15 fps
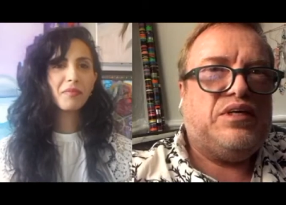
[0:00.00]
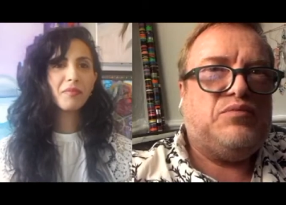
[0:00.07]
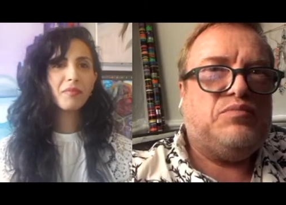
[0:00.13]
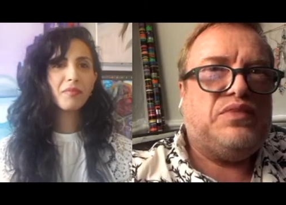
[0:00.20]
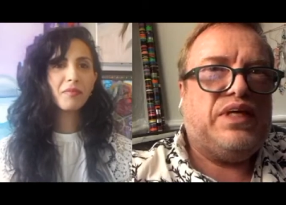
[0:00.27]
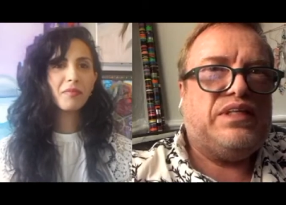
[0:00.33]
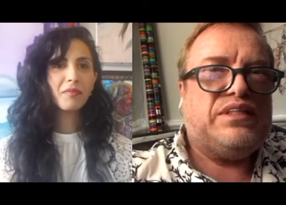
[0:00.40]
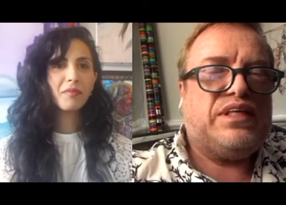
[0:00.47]

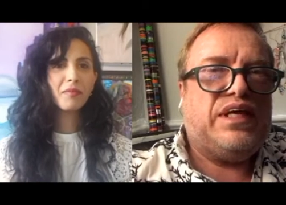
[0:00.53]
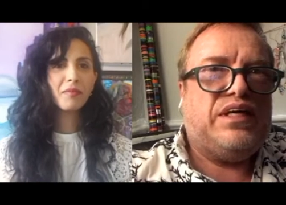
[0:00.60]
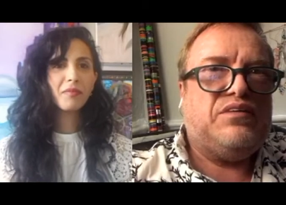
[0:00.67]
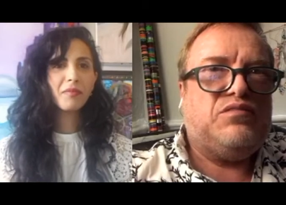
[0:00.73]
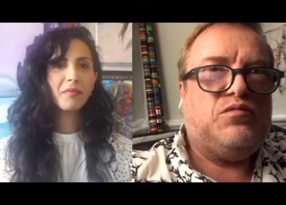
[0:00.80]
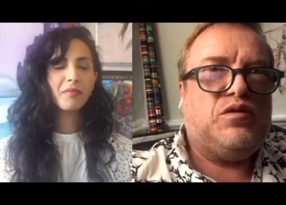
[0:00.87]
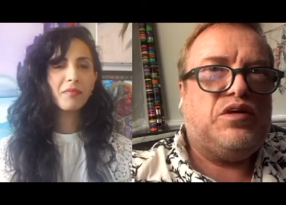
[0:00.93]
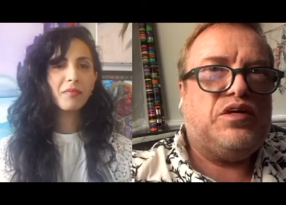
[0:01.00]
Speaker 1: that's kind of
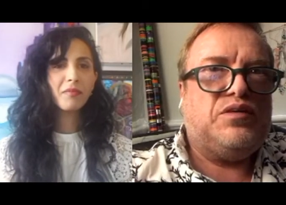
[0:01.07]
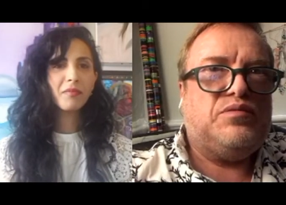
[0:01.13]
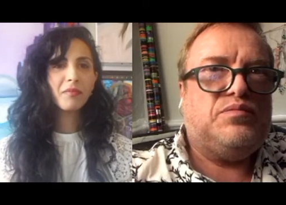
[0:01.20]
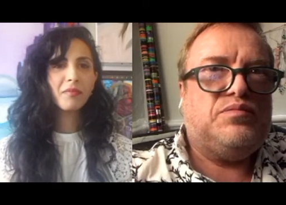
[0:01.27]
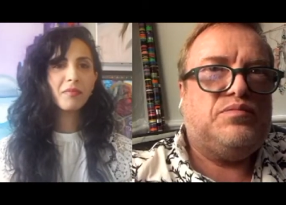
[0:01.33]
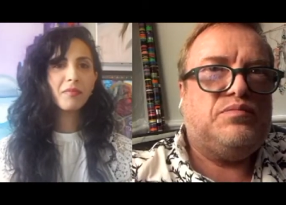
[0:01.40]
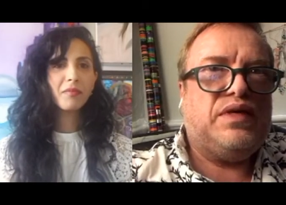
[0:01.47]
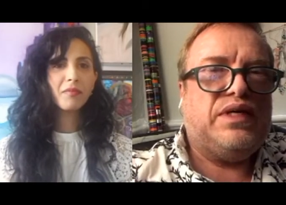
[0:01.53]
where
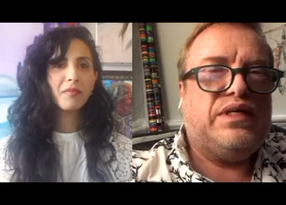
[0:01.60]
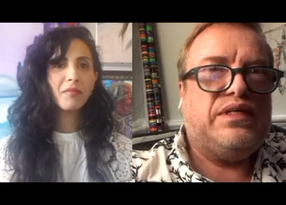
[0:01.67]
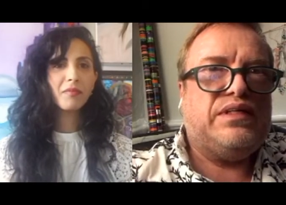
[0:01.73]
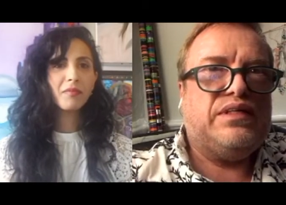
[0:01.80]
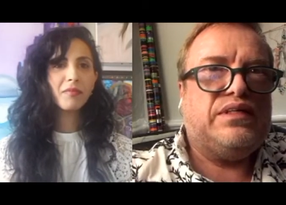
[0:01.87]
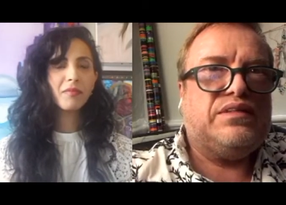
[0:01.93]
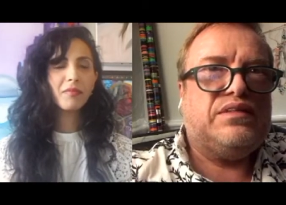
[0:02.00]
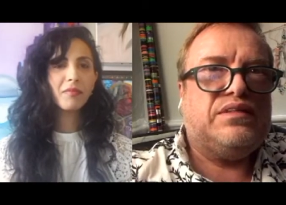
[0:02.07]
my head
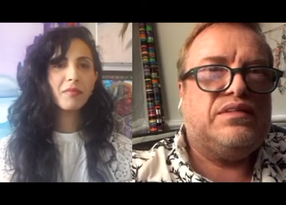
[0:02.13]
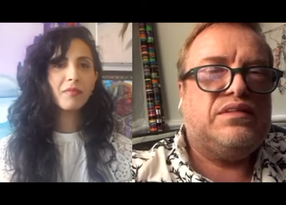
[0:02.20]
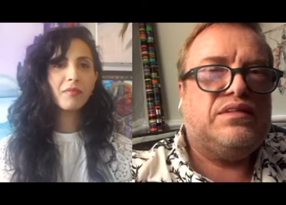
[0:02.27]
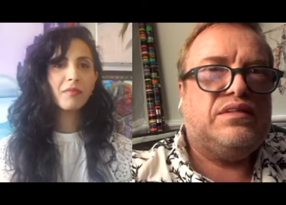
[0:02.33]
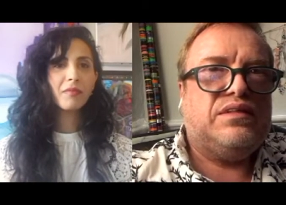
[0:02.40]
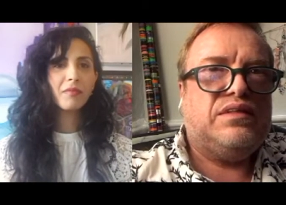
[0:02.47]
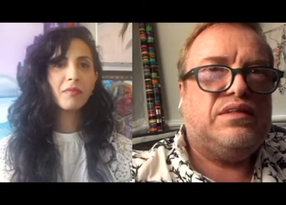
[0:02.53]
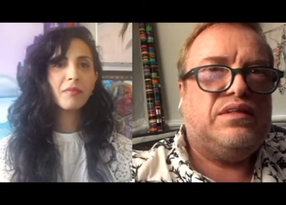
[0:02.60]
is.
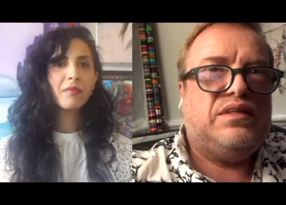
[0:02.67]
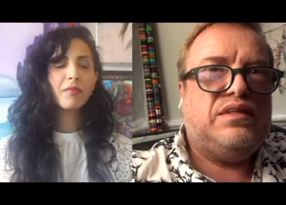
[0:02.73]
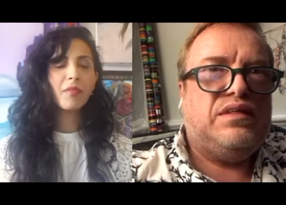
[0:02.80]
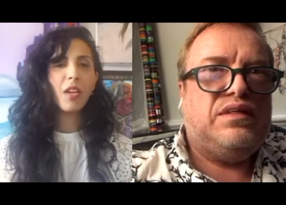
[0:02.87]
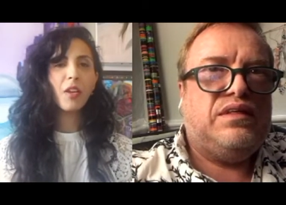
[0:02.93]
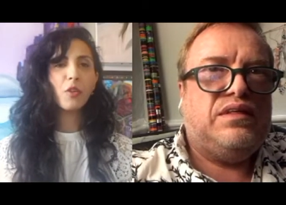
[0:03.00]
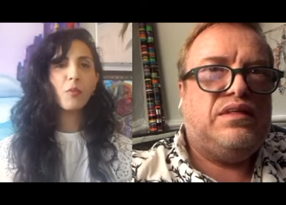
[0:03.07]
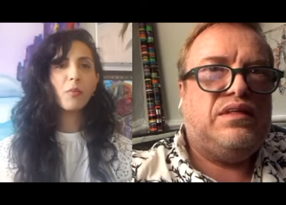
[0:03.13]
Speaker 2: Oh,
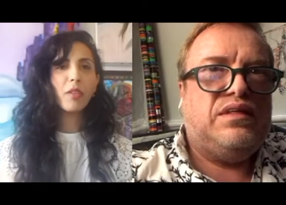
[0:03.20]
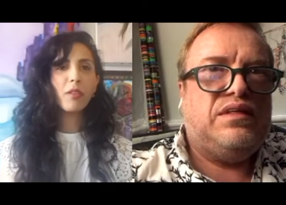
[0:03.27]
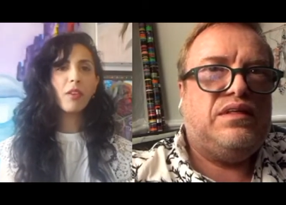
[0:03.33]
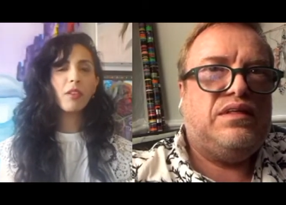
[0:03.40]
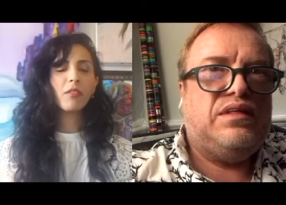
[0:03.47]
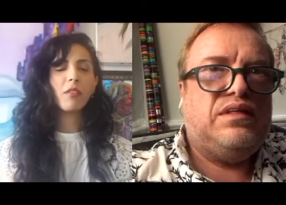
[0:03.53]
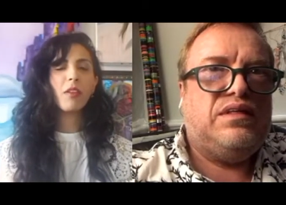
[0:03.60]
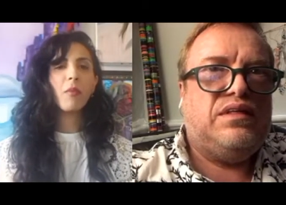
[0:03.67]
you mean like the
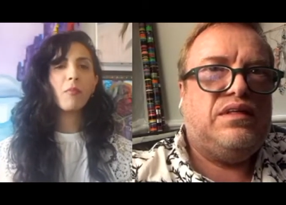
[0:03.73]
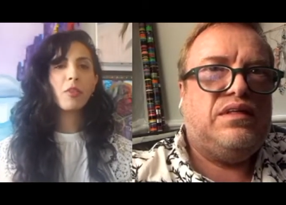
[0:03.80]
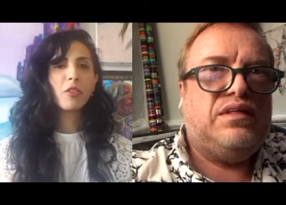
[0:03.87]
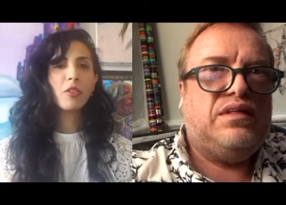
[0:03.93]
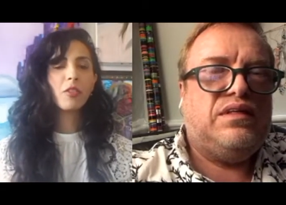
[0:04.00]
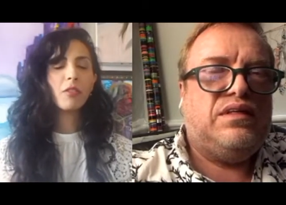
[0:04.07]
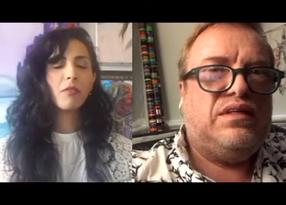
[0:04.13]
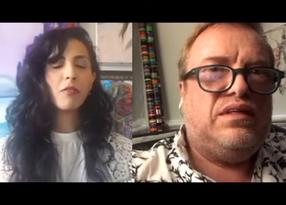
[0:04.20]

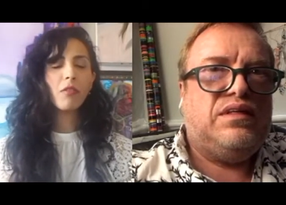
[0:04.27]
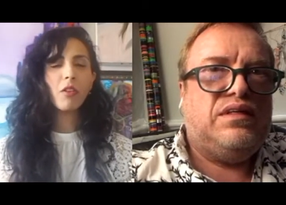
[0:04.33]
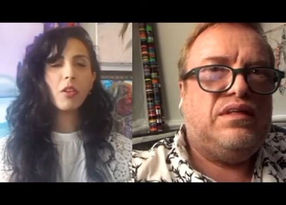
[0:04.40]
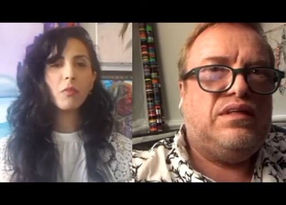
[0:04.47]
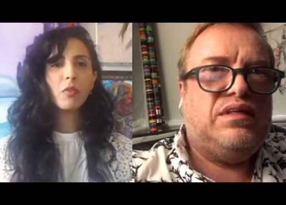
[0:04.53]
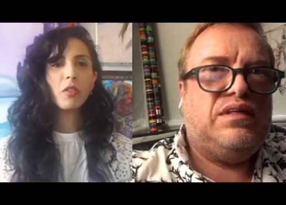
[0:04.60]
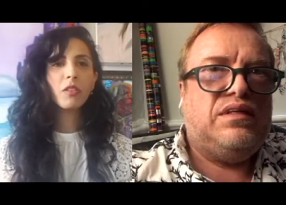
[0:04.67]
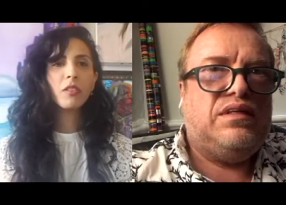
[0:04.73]
commissioned
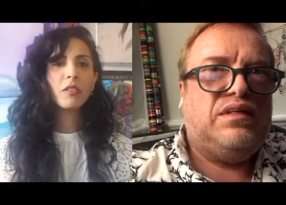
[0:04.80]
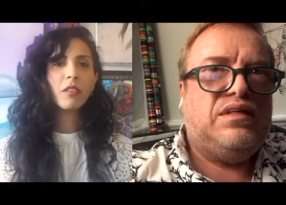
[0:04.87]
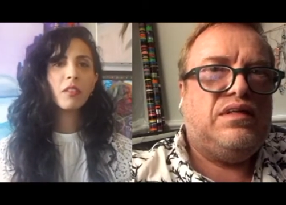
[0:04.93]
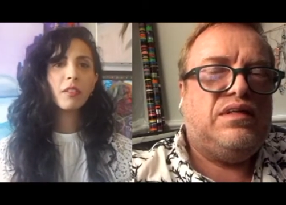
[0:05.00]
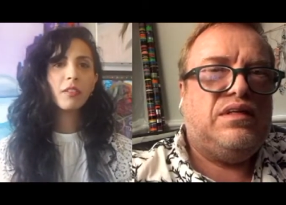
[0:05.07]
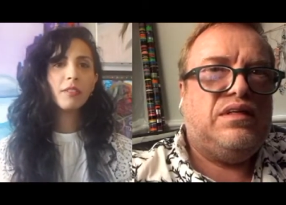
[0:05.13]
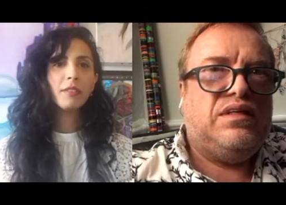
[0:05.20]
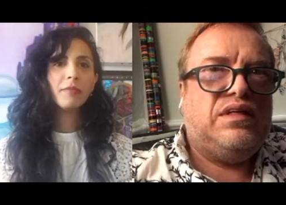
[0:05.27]
artworks?
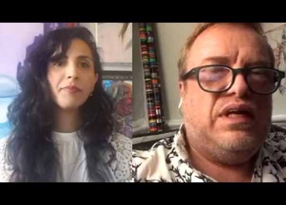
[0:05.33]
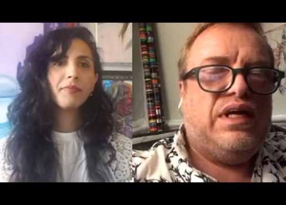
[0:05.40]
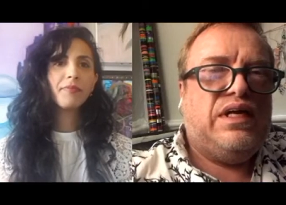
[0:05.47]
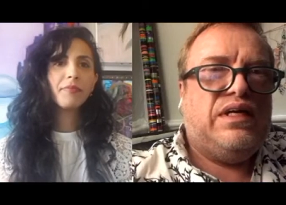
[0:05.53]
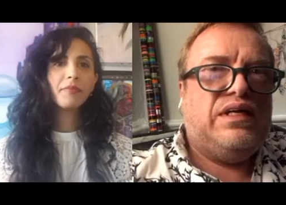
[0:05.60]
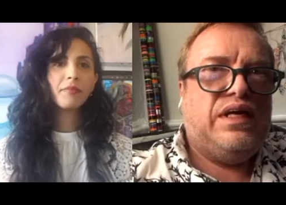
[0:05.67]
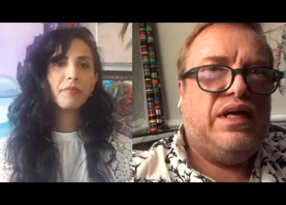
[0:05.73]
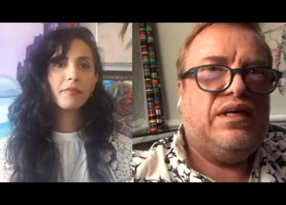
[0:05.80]

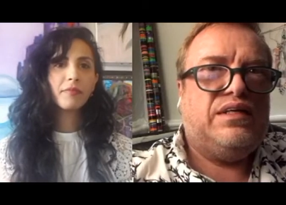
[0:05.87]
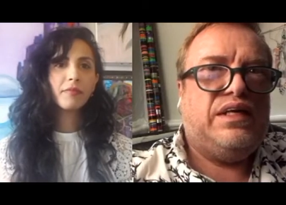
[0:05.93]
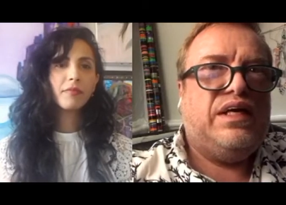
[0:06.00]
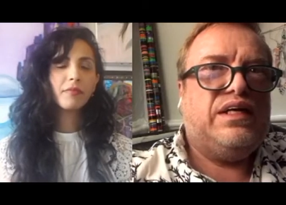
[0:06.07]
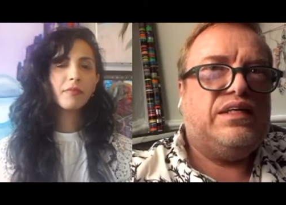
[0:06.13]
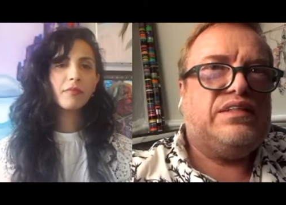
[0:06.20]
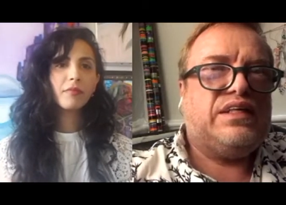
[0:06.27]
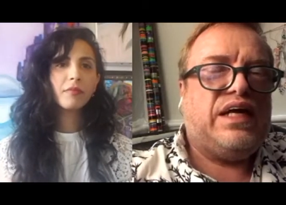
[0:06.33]

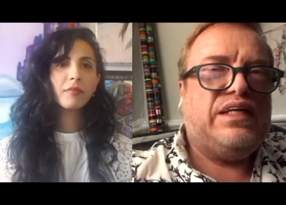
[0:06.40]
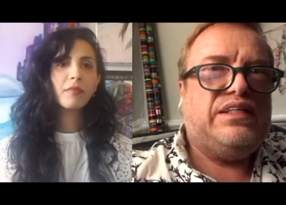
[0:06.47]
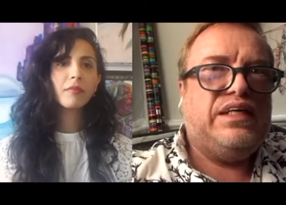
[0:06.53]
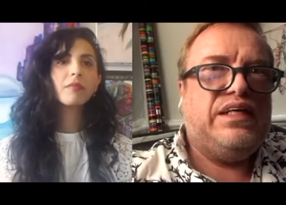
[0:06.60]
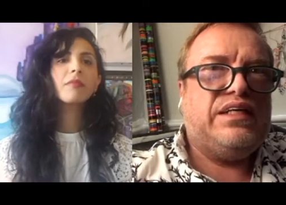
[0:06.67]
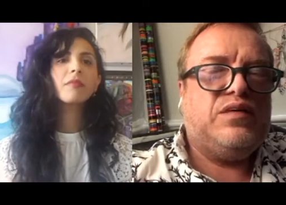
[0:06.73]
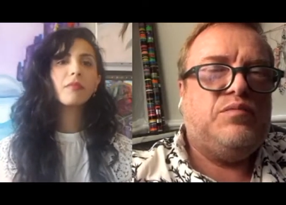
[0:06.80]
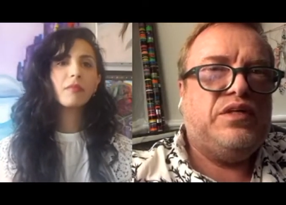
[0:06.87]
Speaker 1: Yes, I take
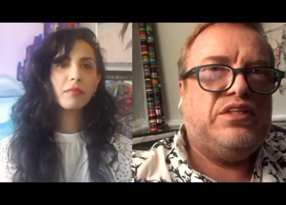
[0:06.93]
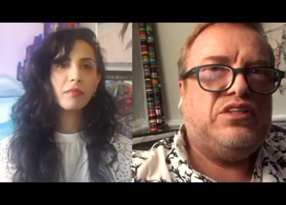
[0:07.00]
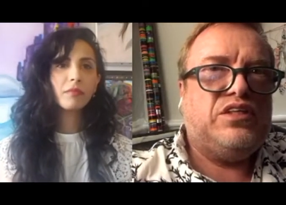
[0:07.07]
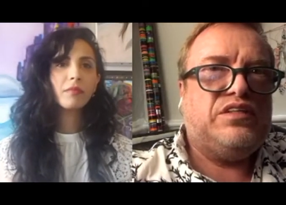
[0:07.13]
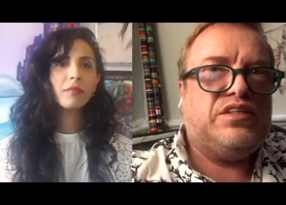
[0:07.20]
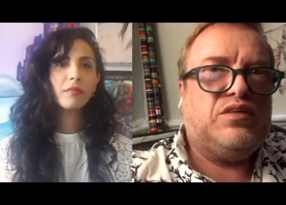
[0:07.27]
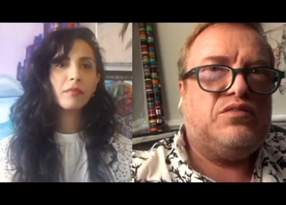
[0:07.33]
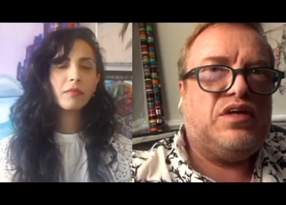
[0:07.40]
commissions
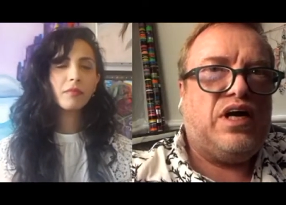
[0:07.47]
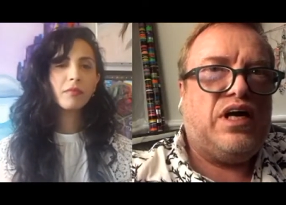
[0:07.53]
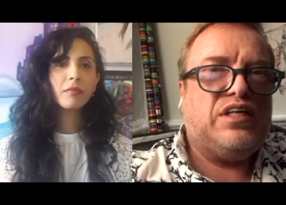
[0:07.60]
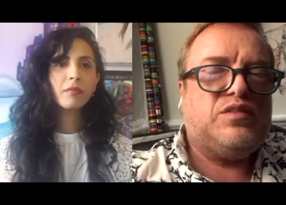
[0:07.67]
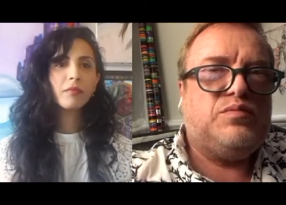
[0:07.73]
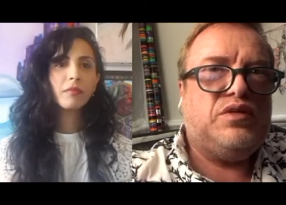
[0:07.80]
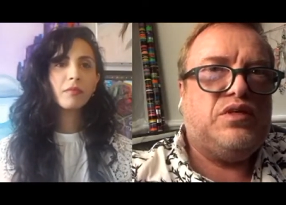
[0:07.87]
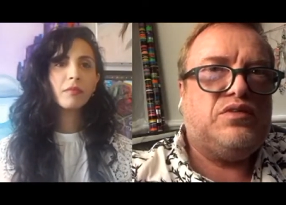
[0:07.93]
on
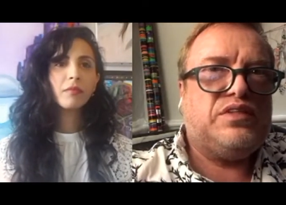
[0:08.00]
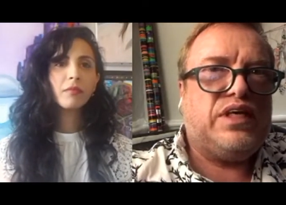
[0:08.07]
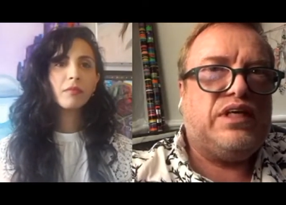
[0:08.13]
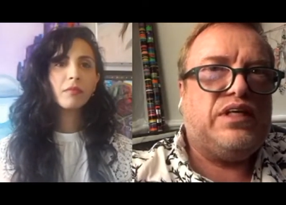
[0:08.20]
Cosmos. I let